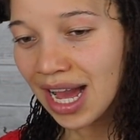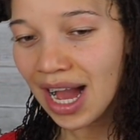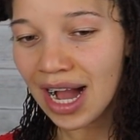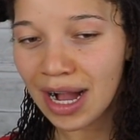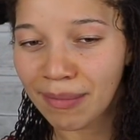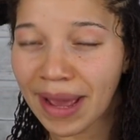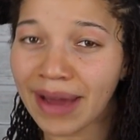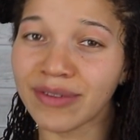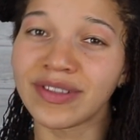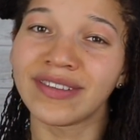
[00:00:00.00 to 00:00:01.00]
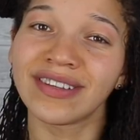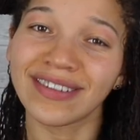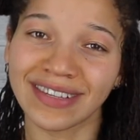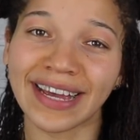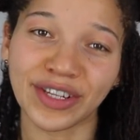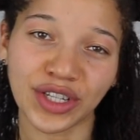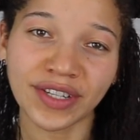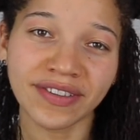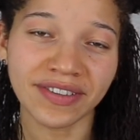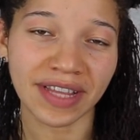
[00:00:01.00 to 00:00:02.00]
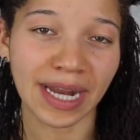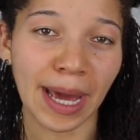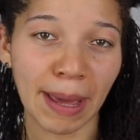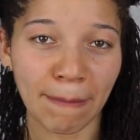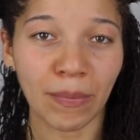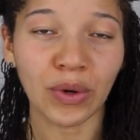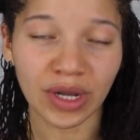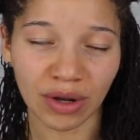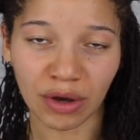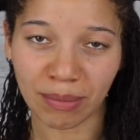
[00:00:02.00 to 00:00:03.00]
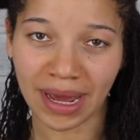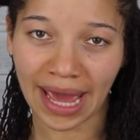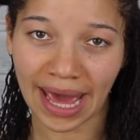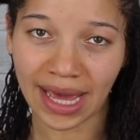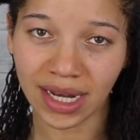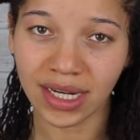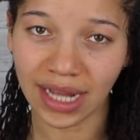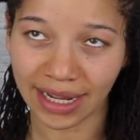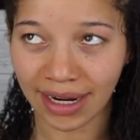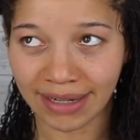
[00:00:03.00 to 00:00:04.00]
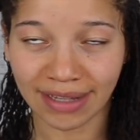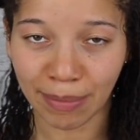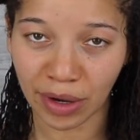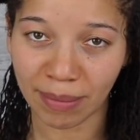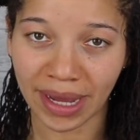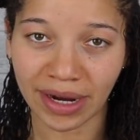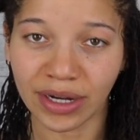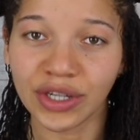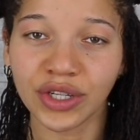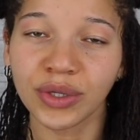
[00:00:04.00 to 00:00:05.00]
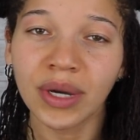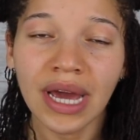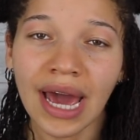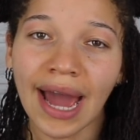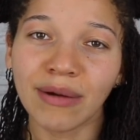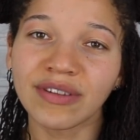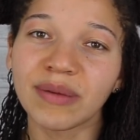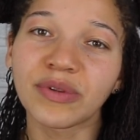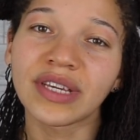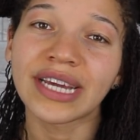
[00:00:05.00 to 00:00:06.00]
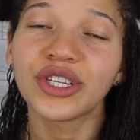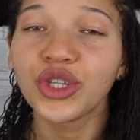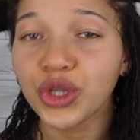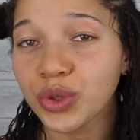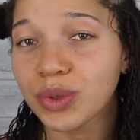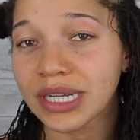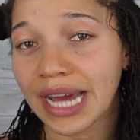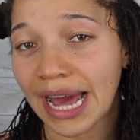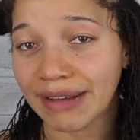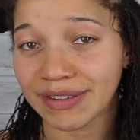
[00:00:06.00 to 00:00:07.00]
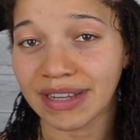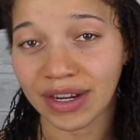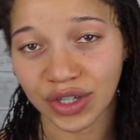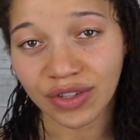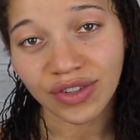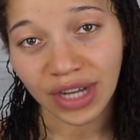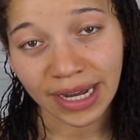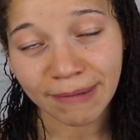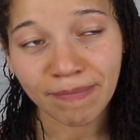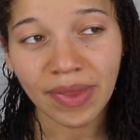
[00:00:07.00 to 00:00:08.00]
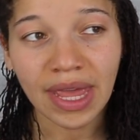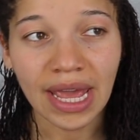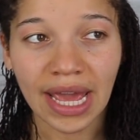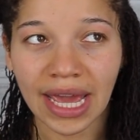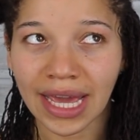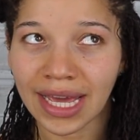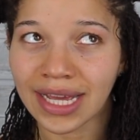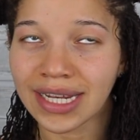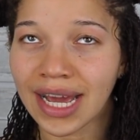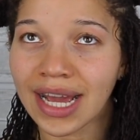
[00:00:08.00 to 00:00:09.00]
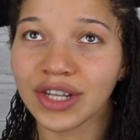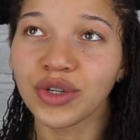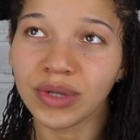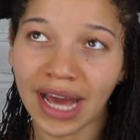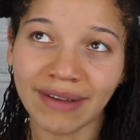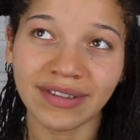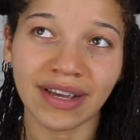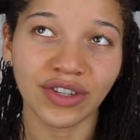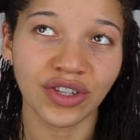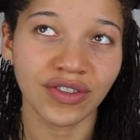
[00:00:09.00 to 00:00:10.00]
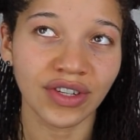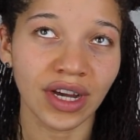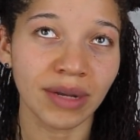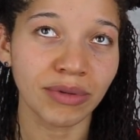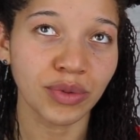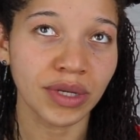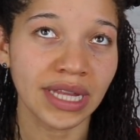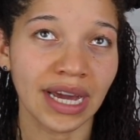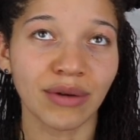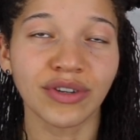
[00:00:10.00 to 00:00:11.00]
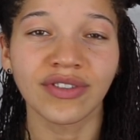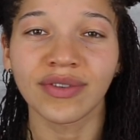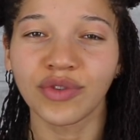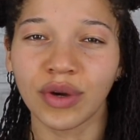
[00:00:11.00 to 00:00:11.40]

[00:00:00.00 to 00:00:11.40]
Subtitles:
Out of the 6 sections that I put on my head, I separated my hair into, I was able to get 2.5 sections done. And I got 2.5 sections done between the hours of